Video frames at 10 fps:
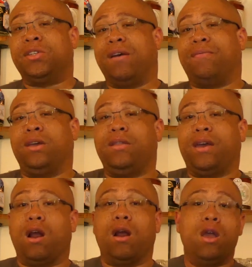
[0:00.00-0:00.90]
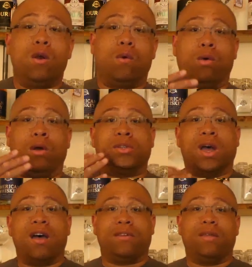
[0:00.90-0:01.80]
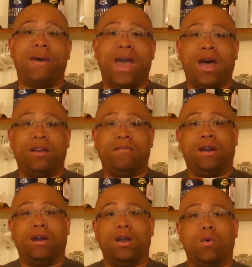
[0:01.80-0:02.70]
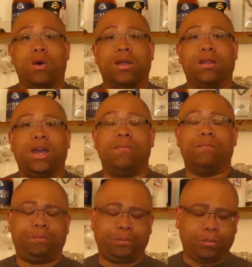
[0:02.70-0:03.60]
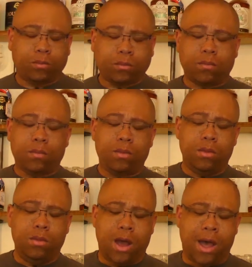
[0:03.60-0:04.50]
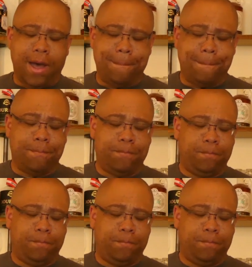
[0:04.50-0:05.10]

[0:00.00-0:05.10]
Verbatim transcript: definitely there. Rolls off of the palate very quickly. Um,